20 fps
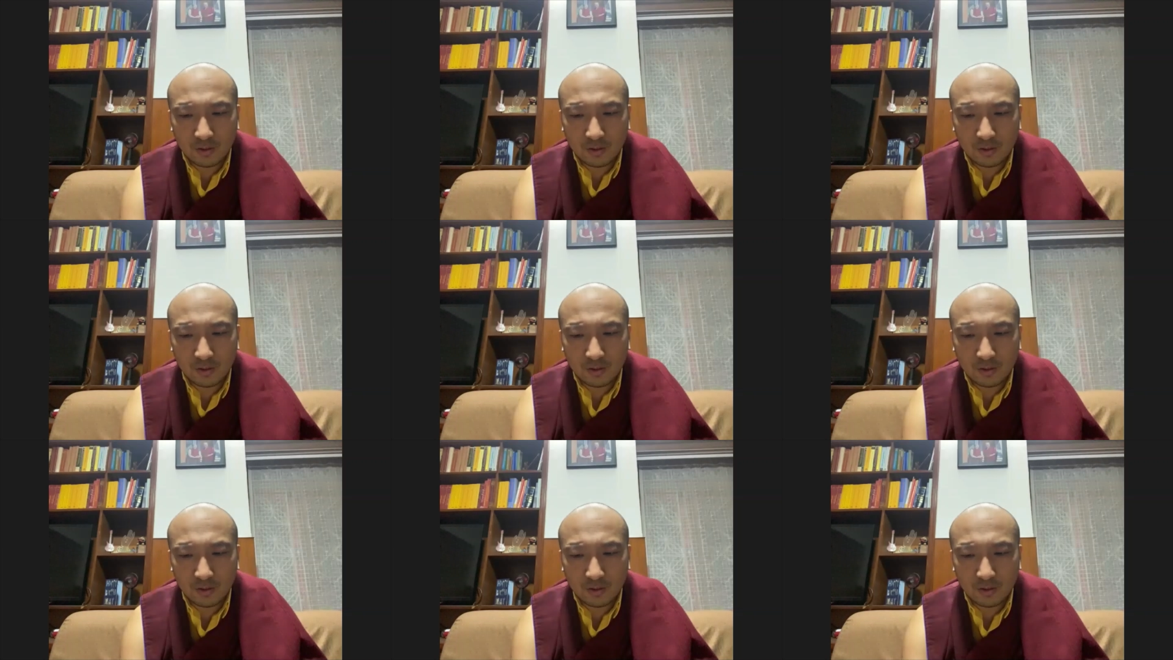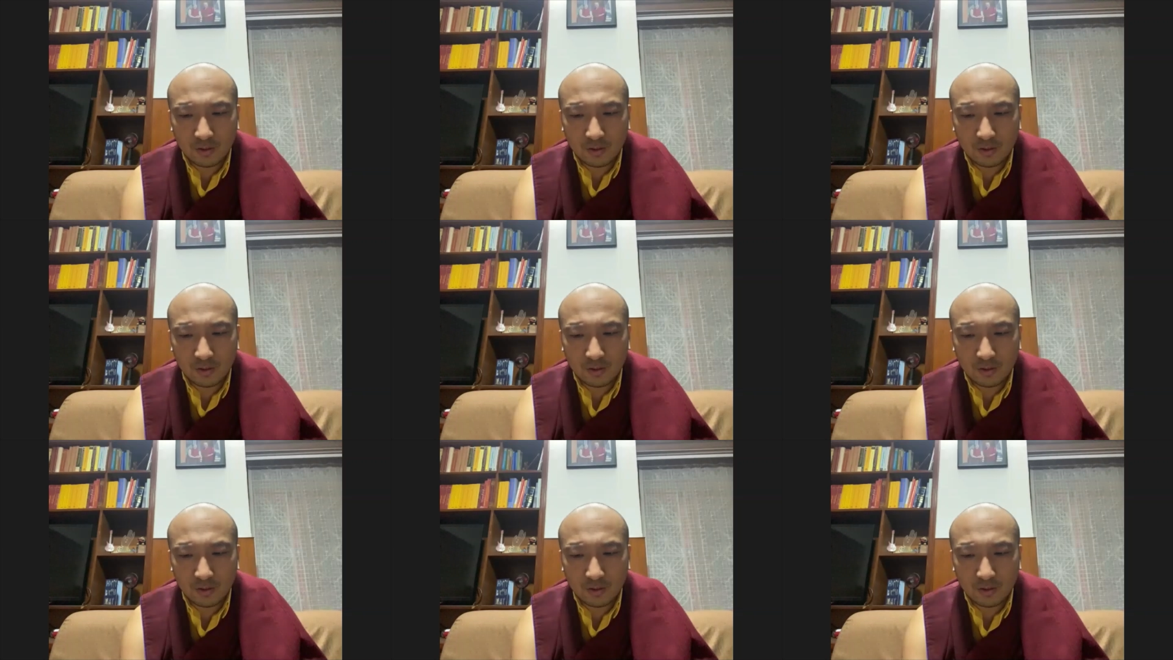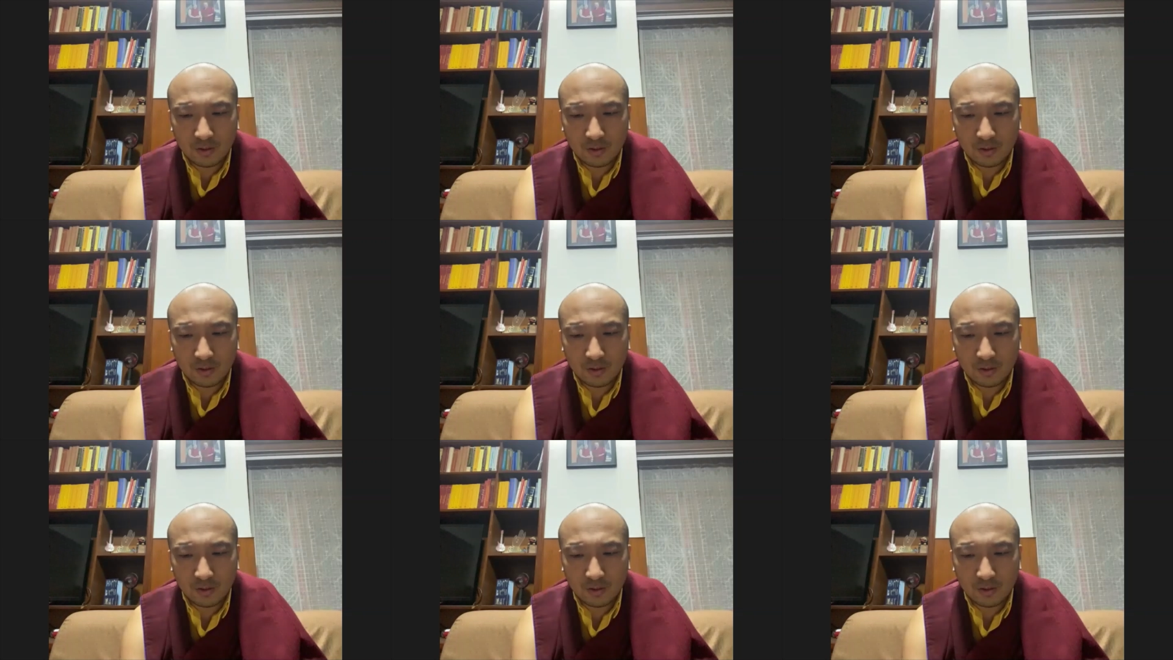
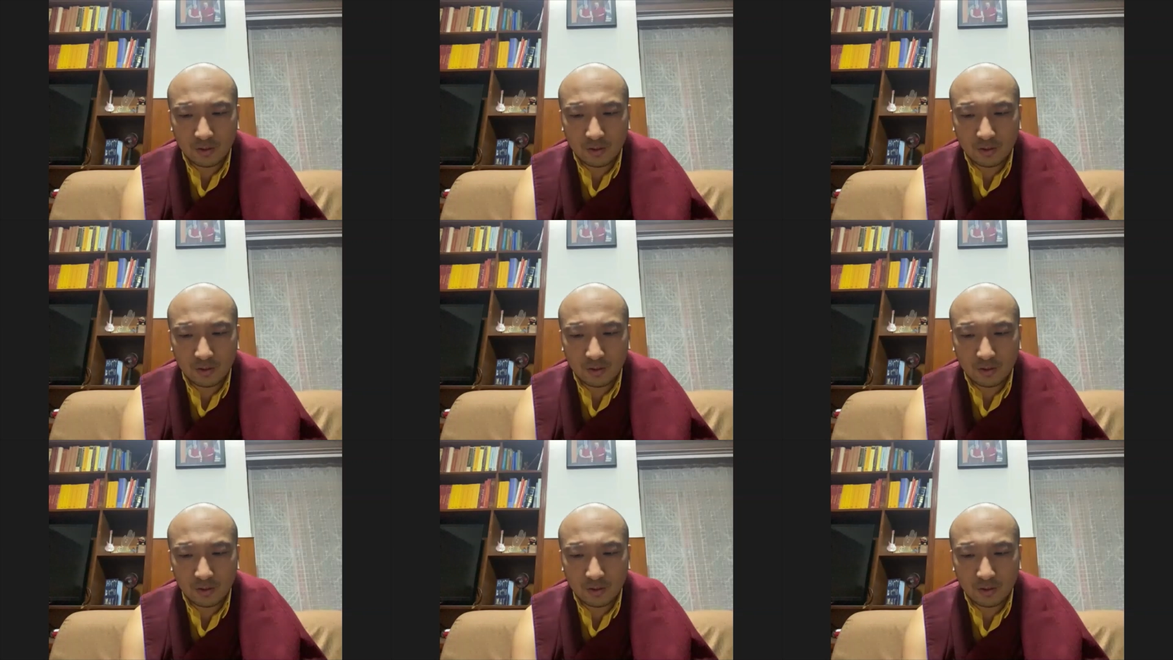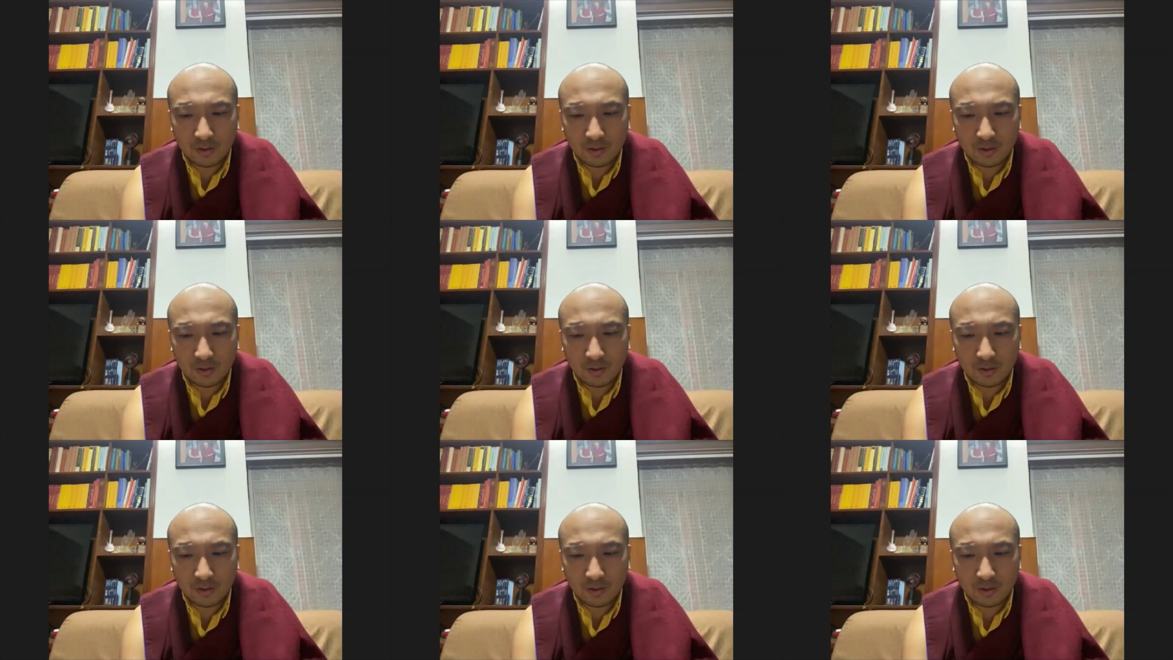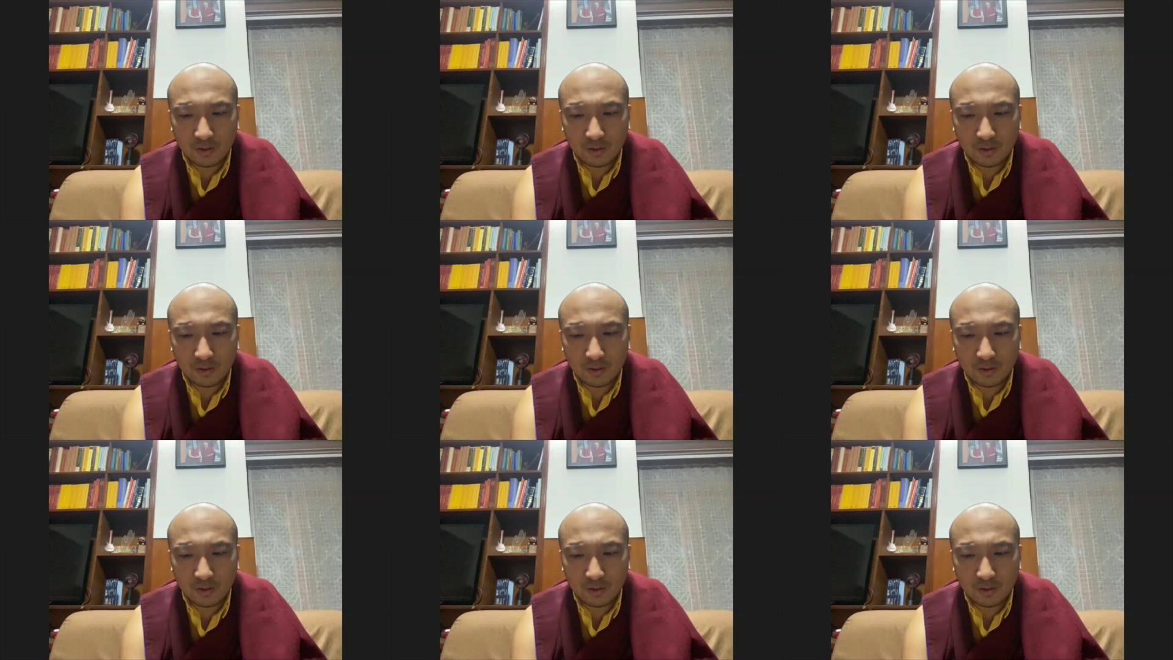
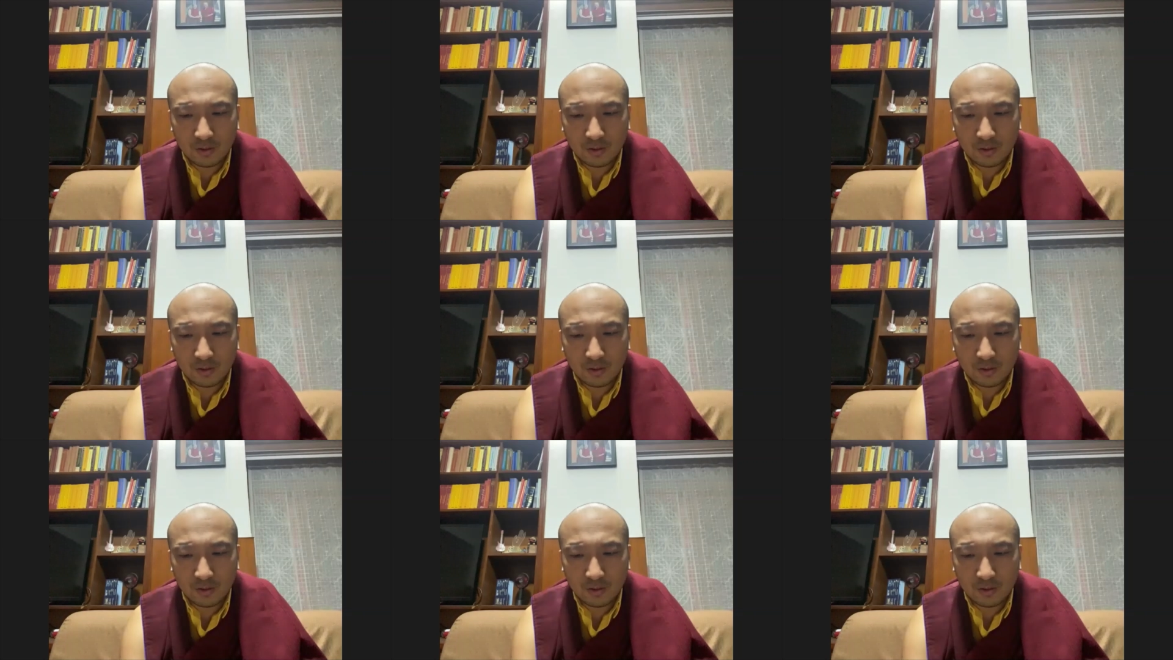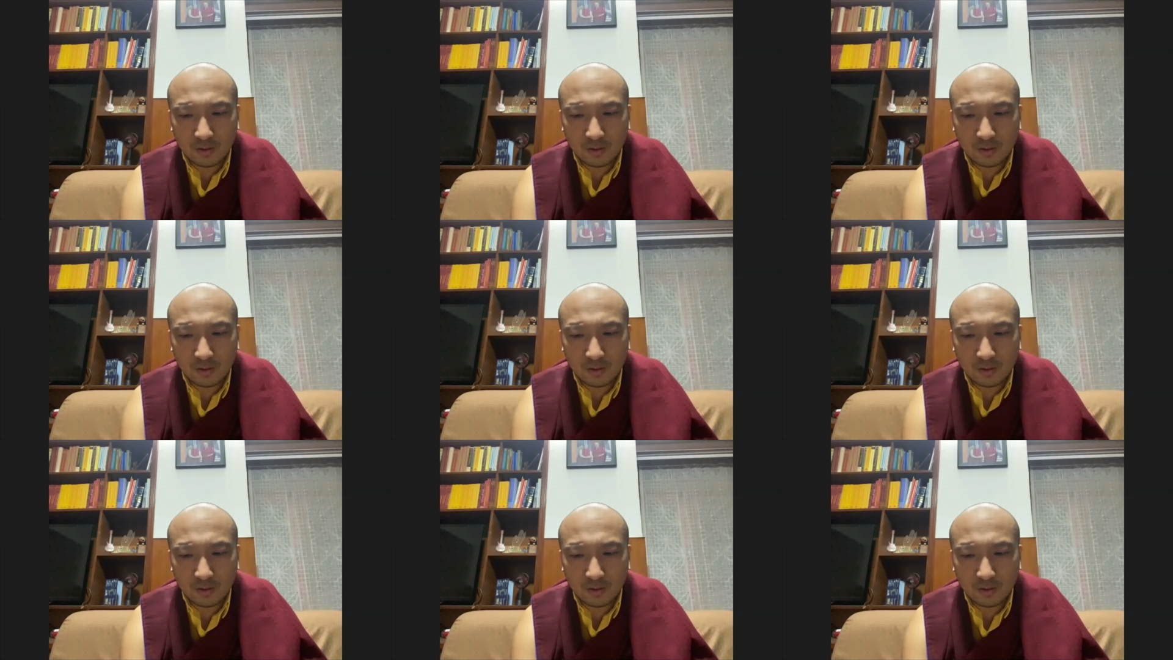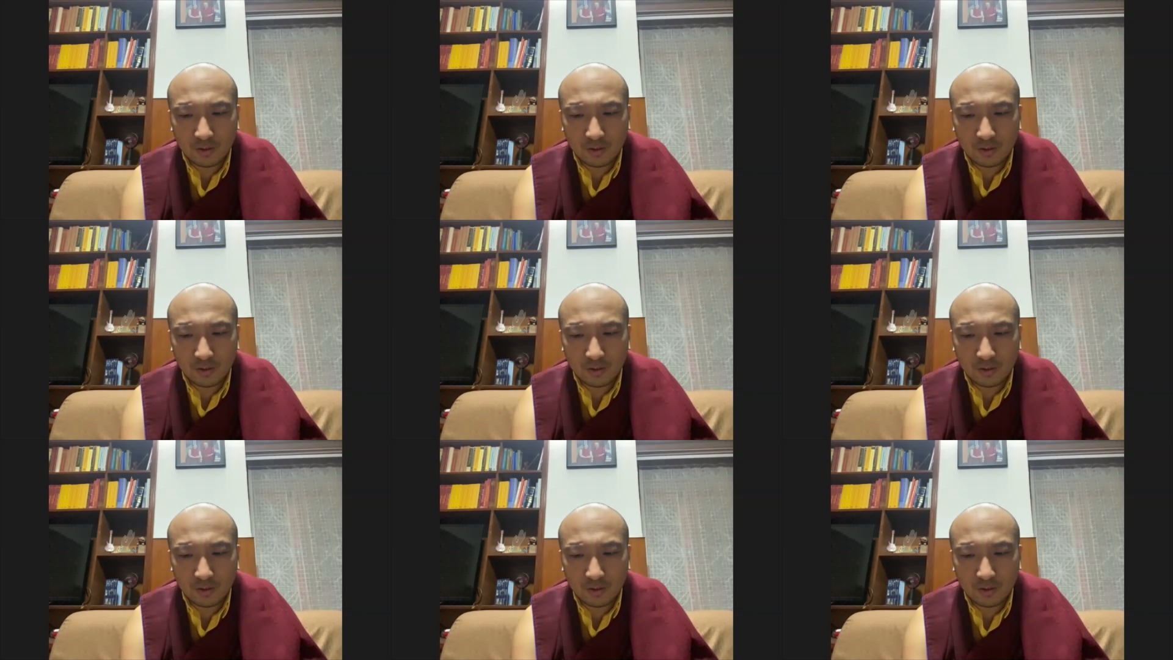[no speech]